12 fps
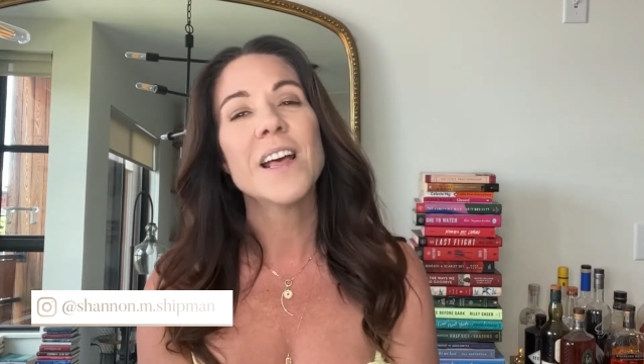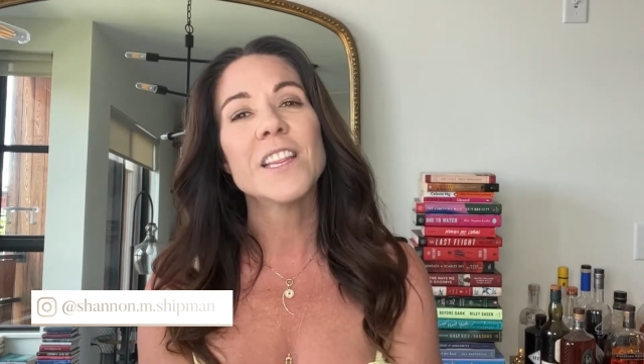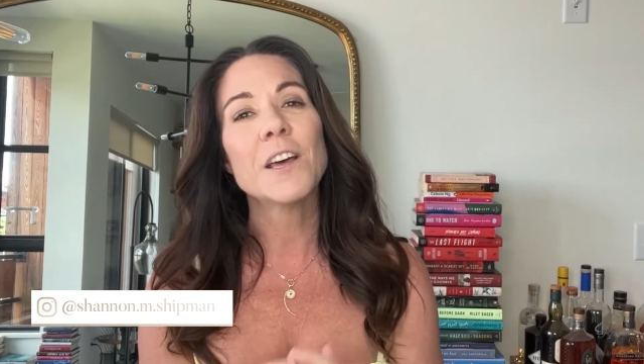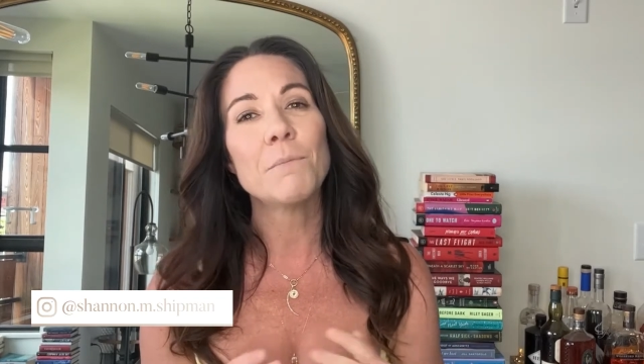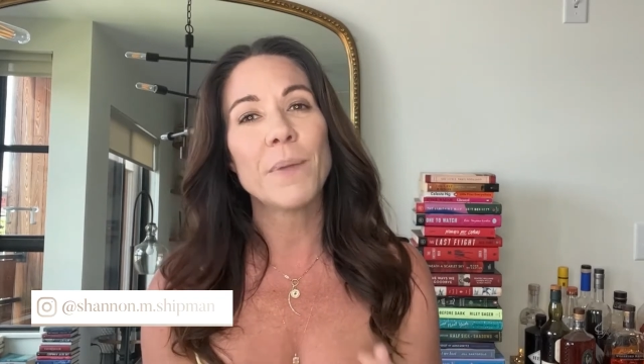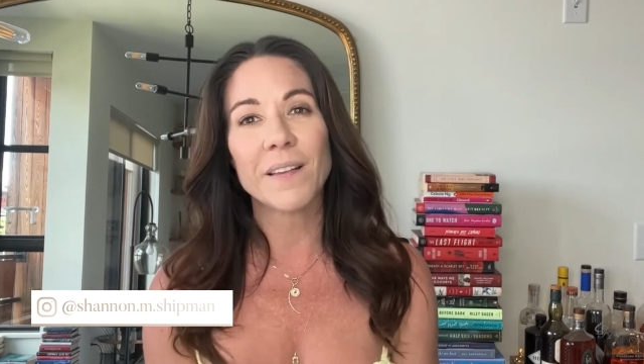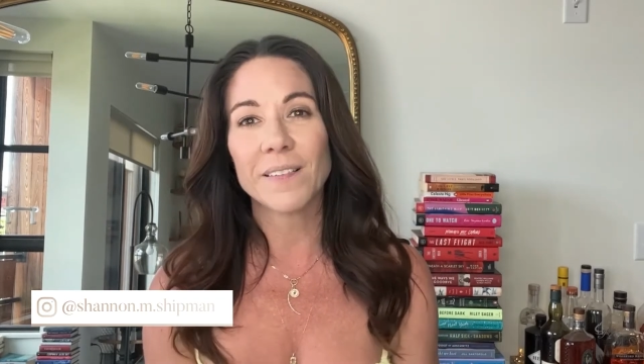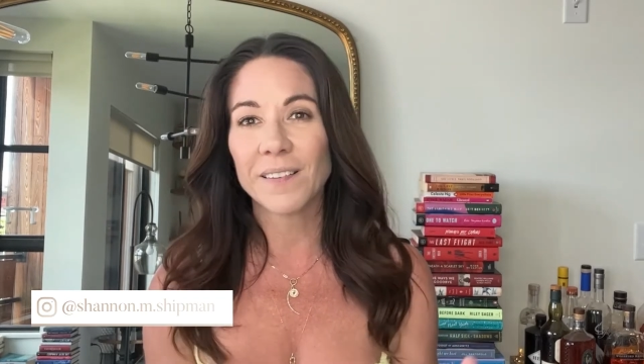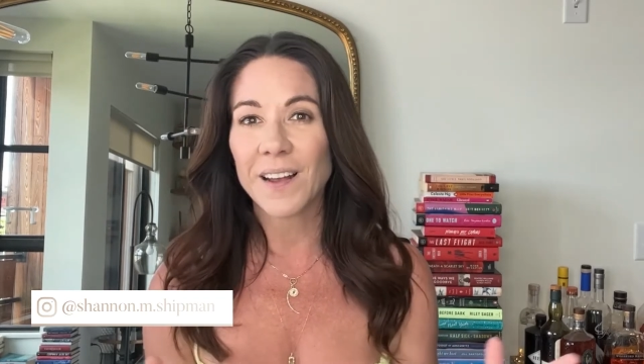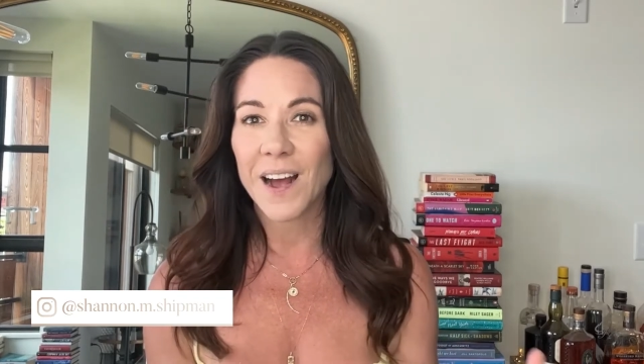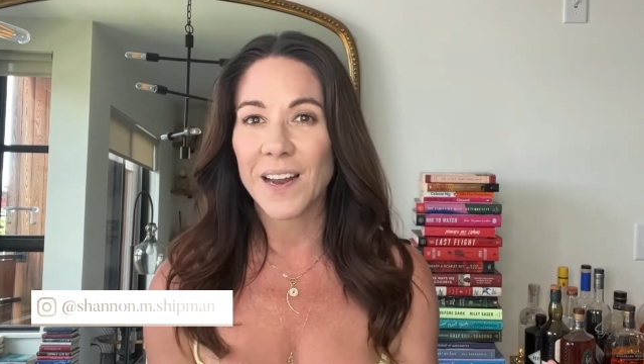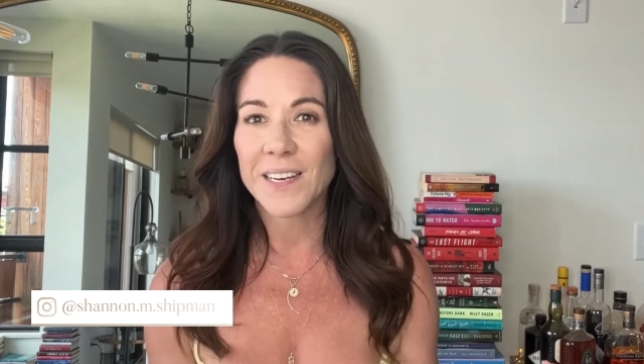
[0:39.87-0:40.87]
the best
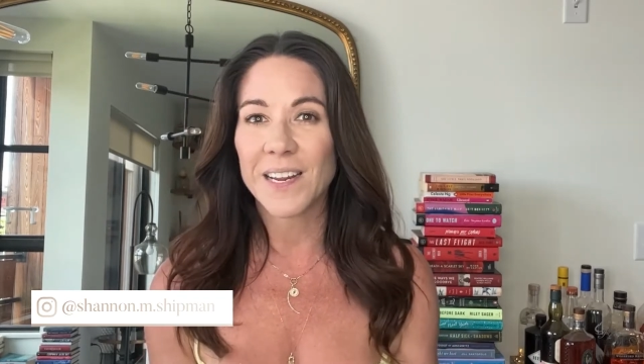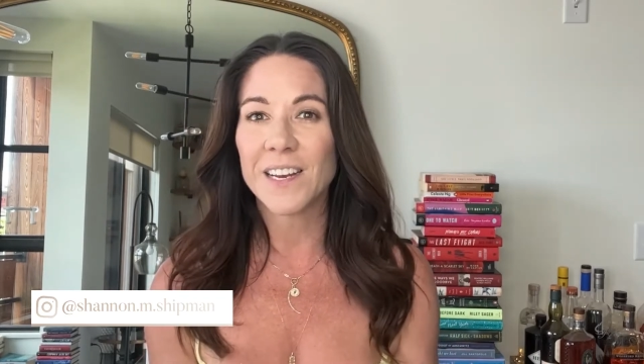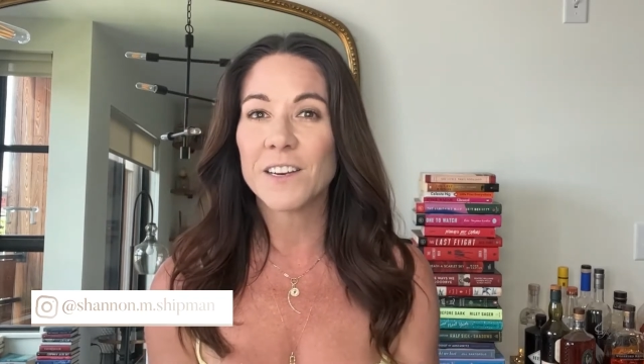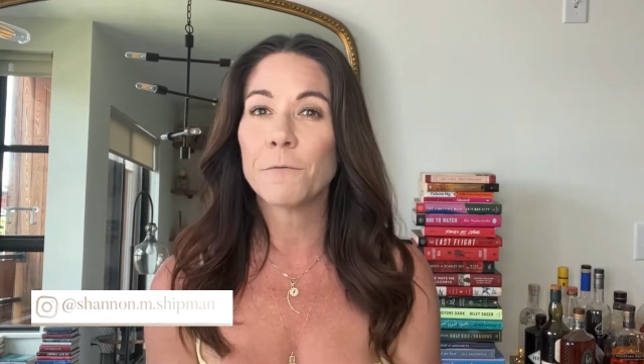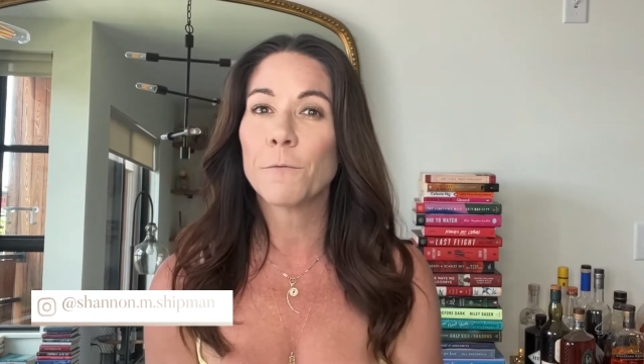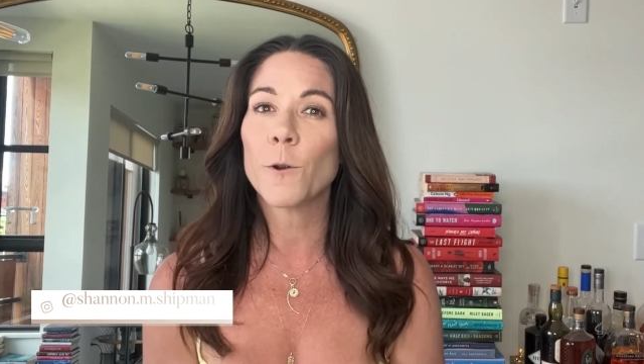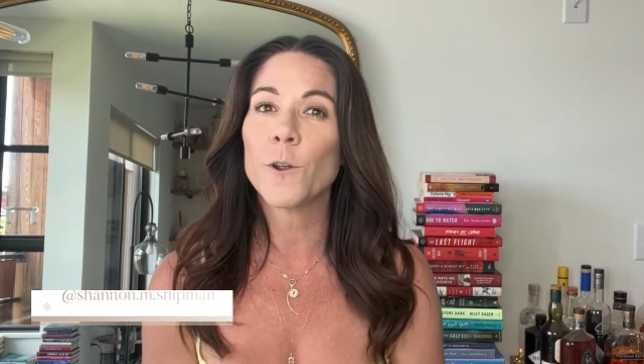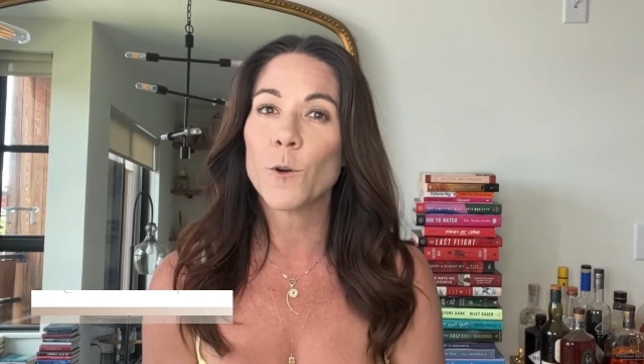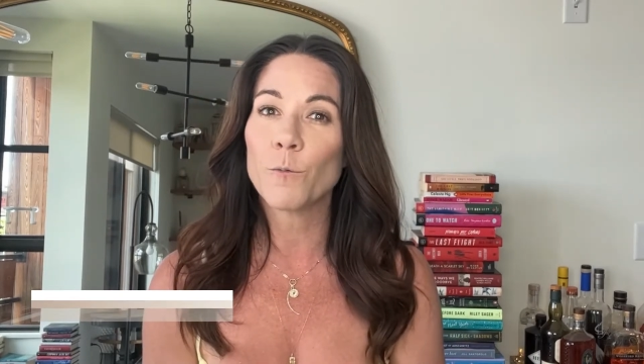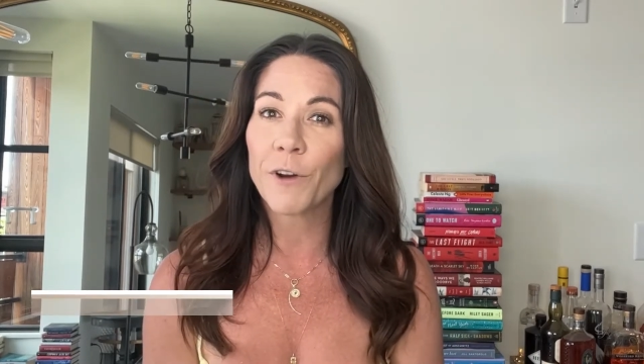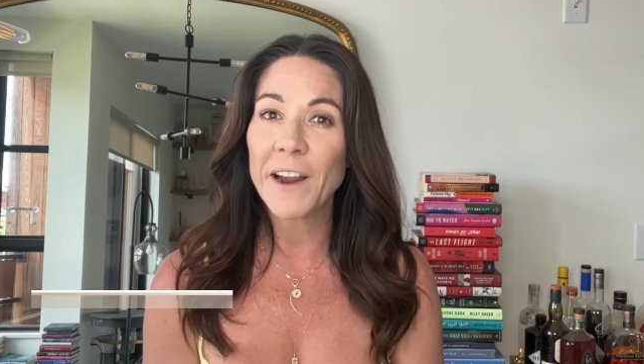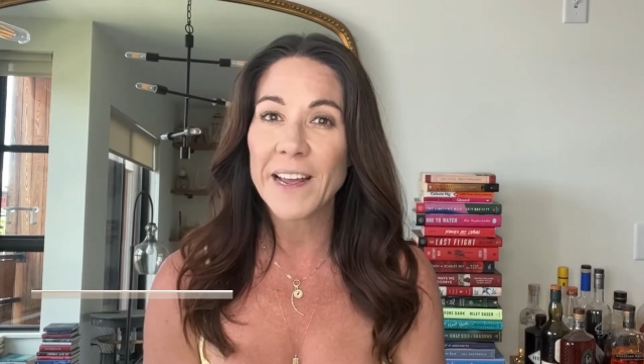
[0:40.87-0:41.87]
content for your
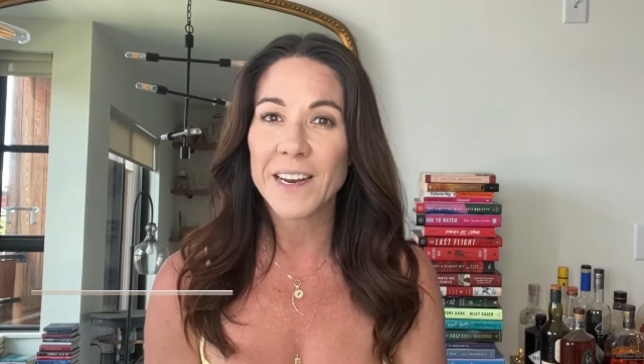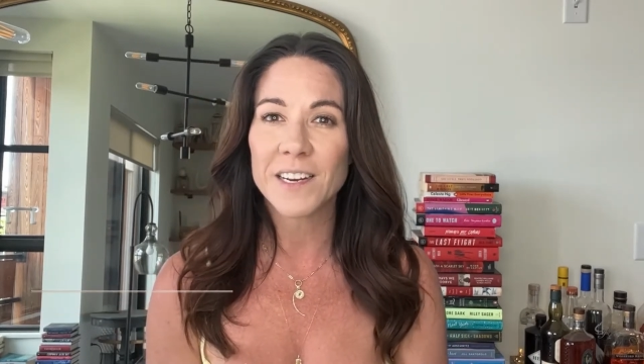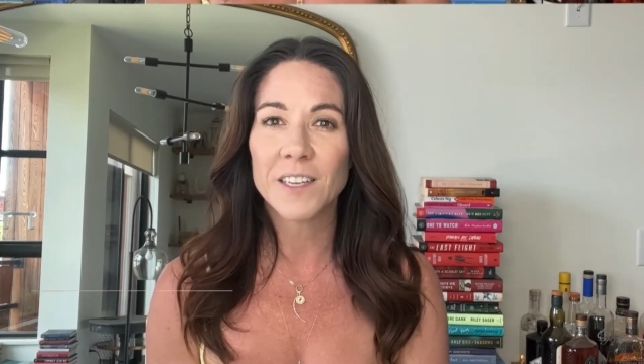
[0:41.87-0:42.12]
brand.